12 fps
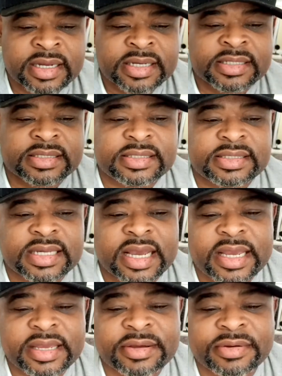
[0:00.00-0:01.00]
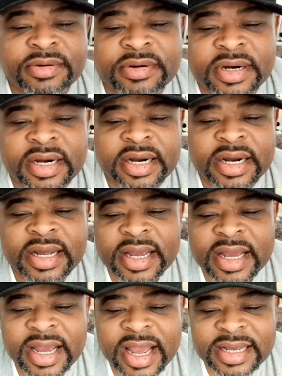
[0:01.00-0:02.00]
Say you are
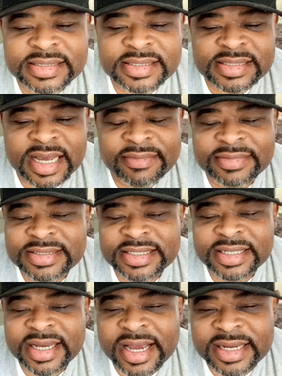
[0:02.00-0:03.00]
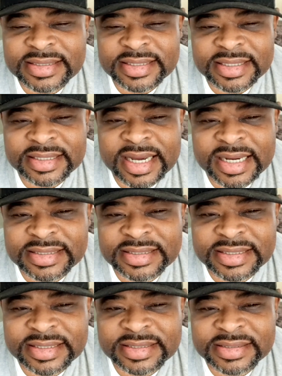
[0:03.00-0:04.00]
17, 18, 19
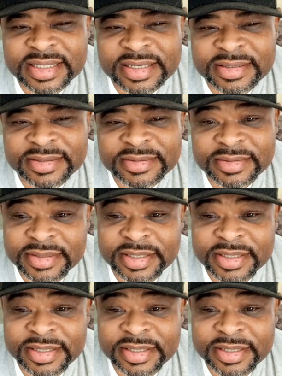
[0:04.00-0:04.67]
years old.